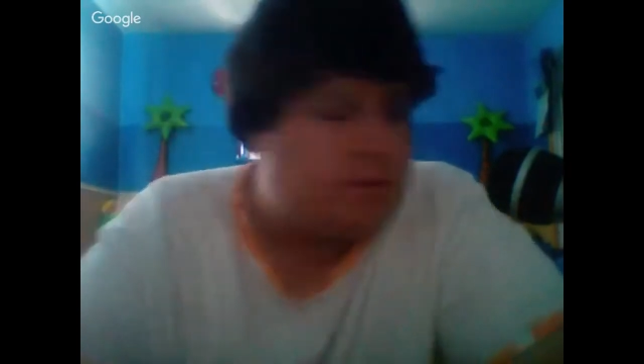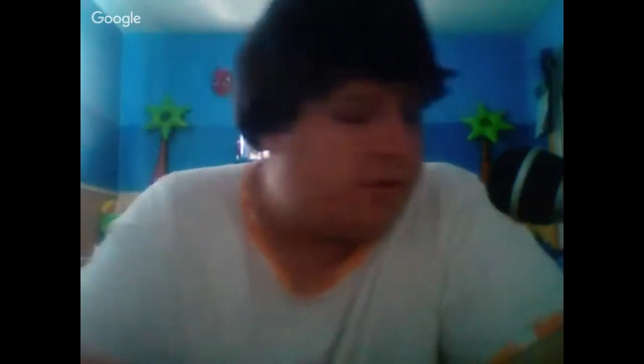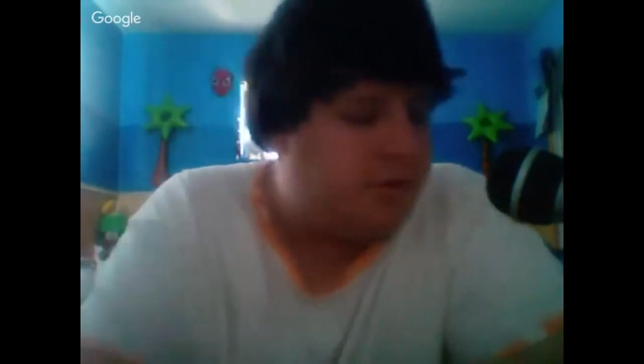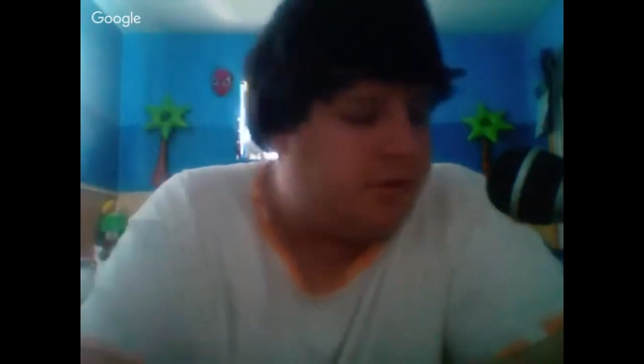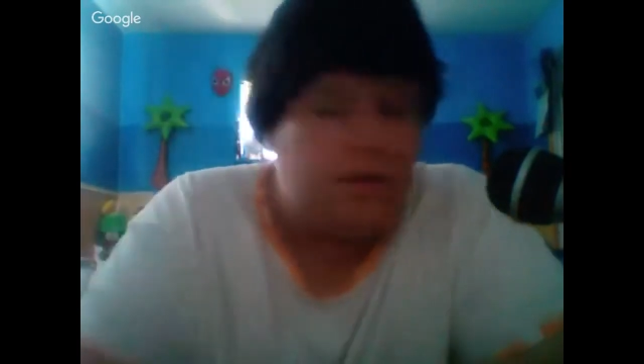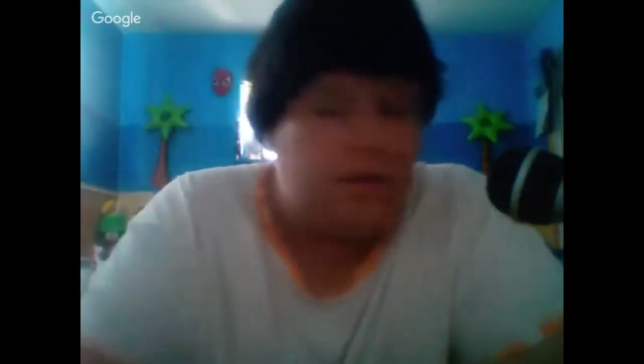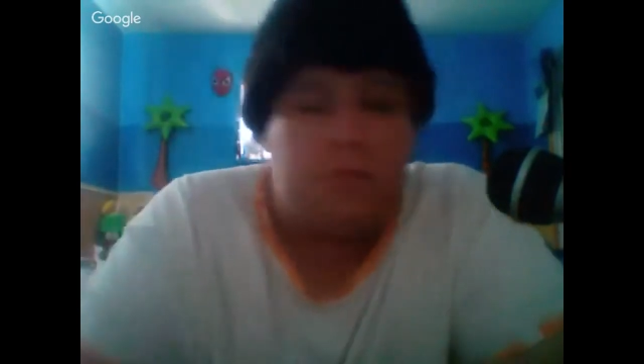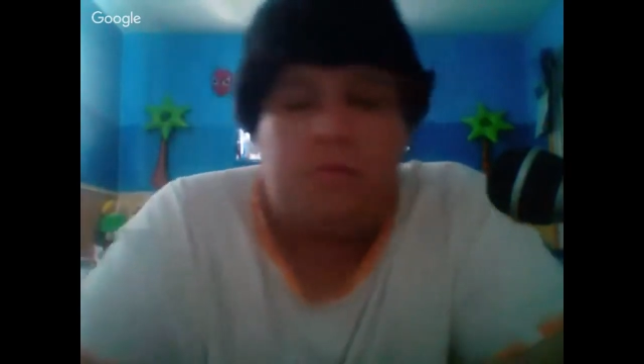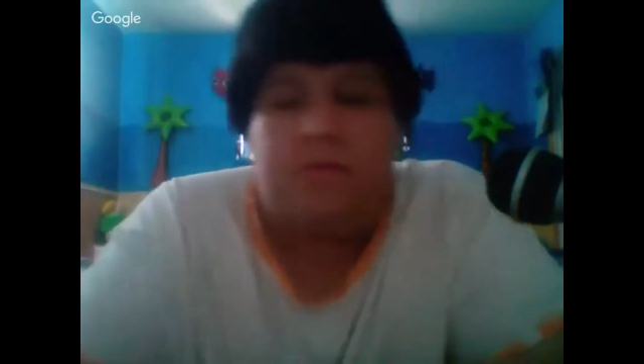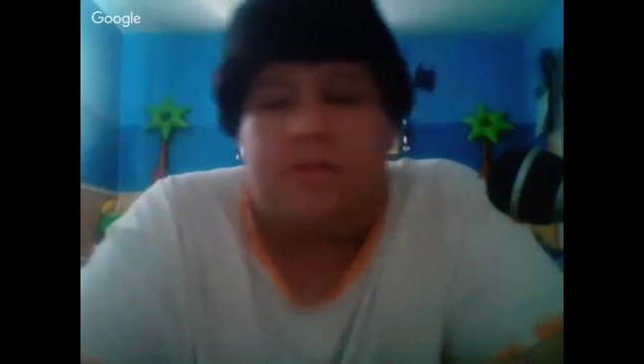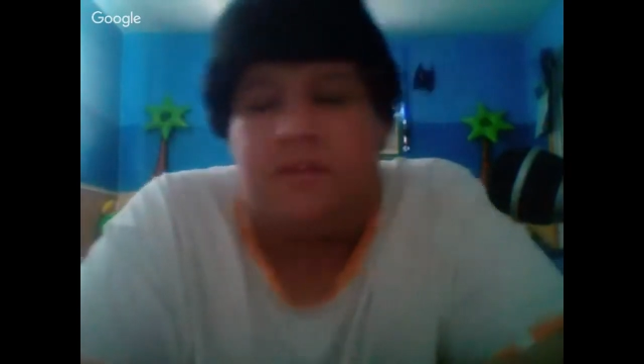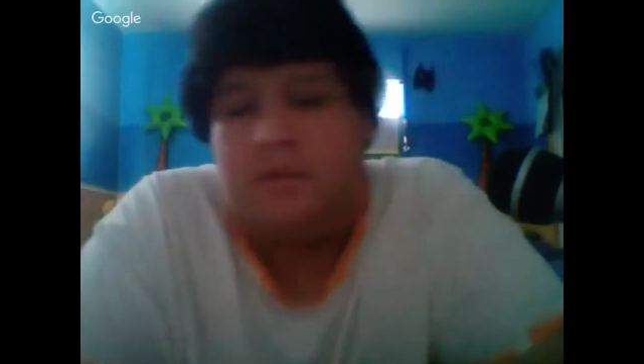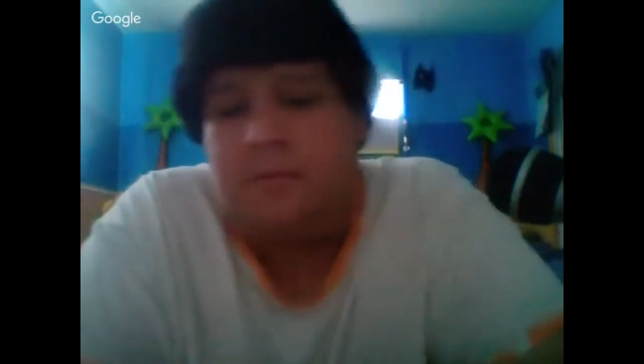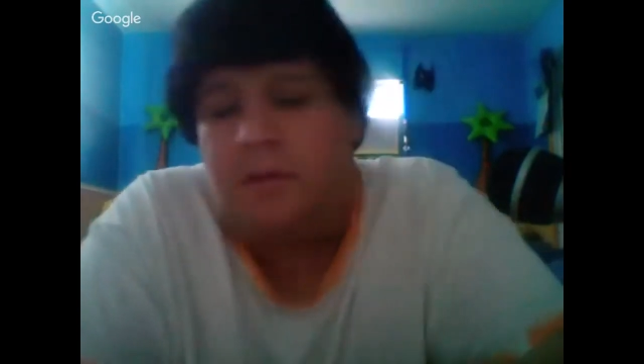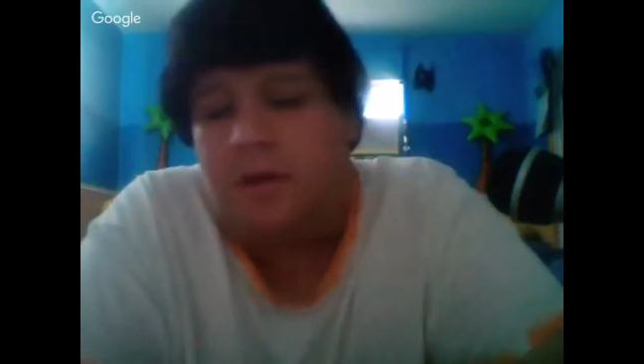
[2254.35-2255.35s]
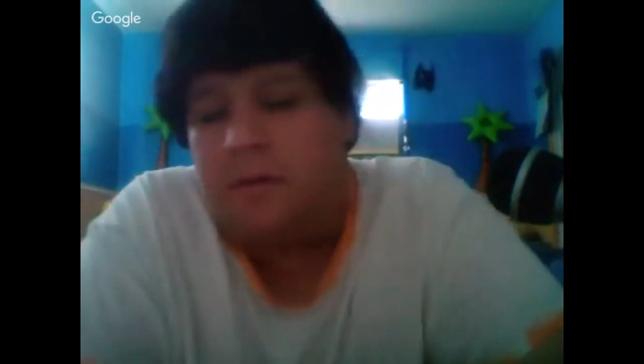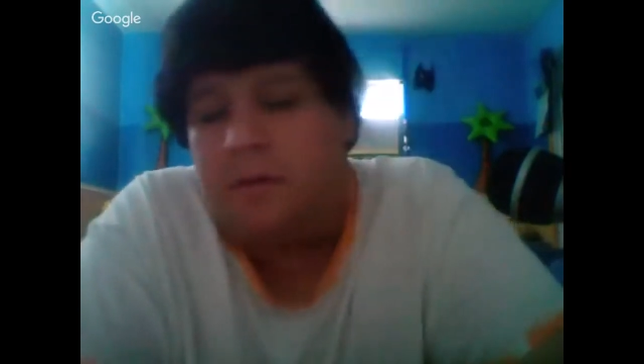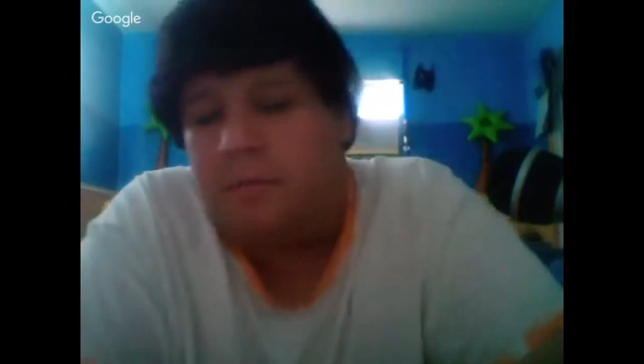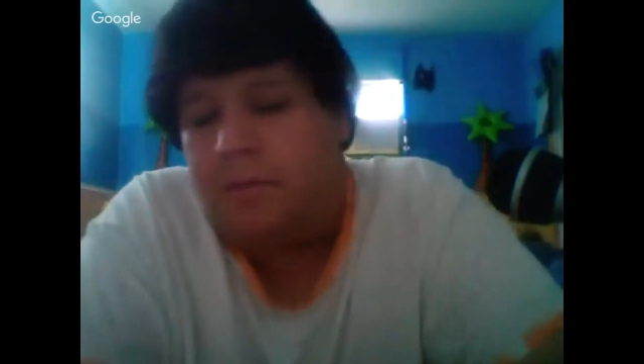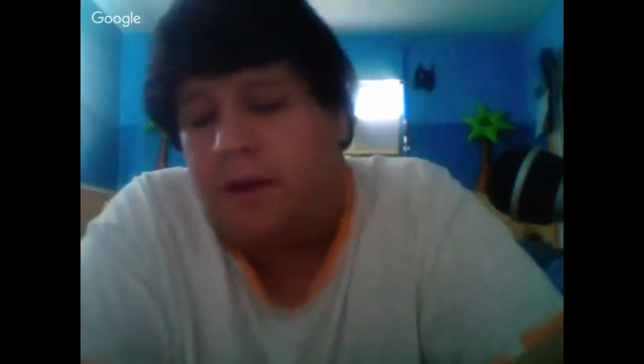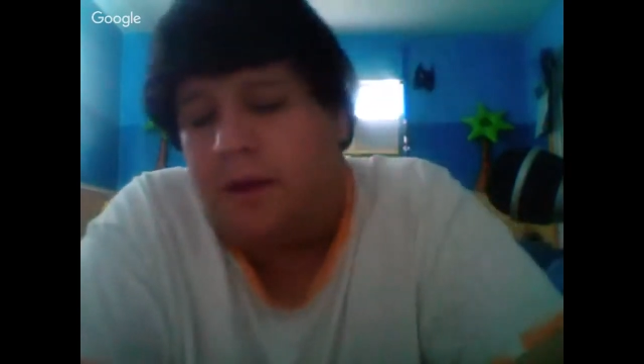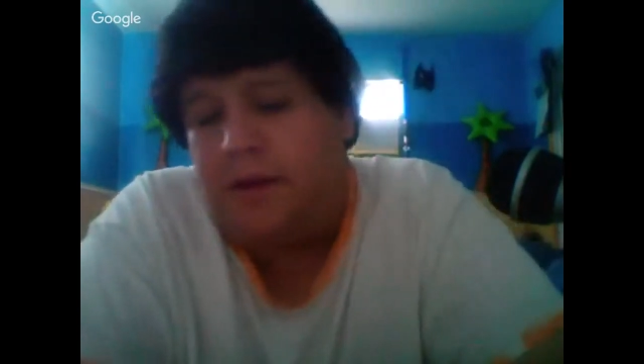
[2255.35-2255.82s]
because I recently bought a
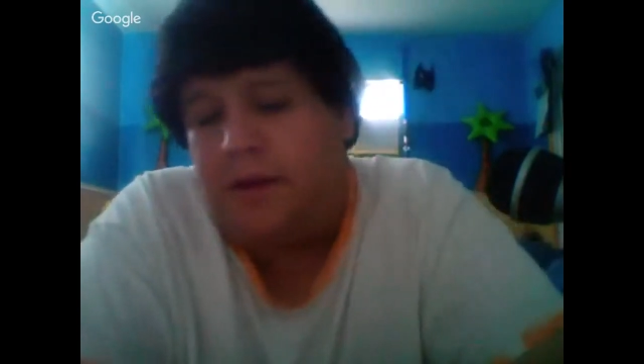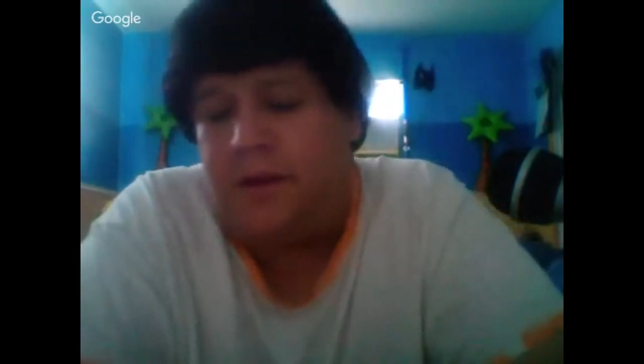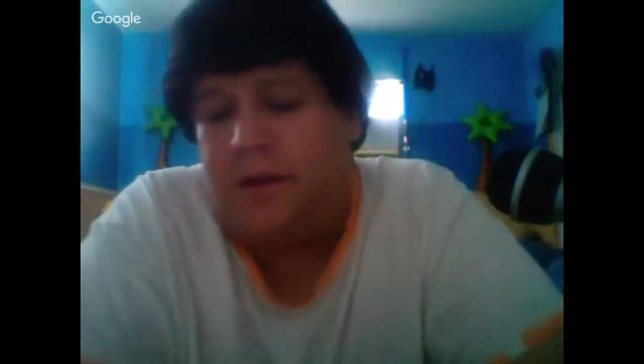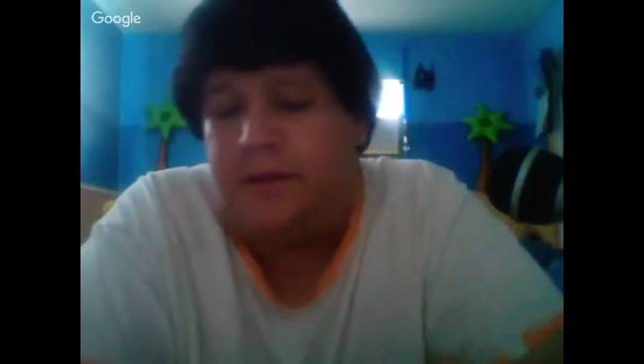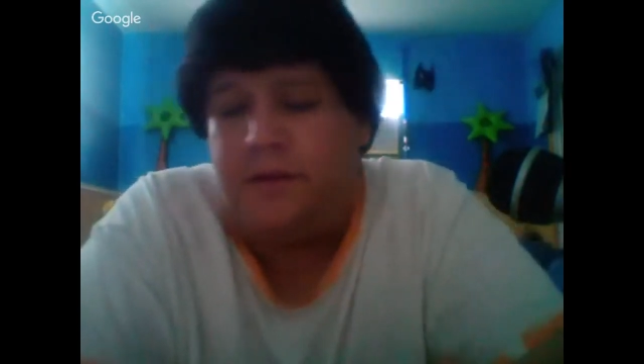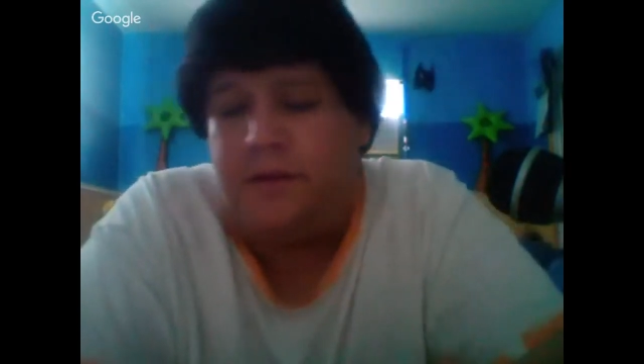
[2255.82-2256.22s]
bike and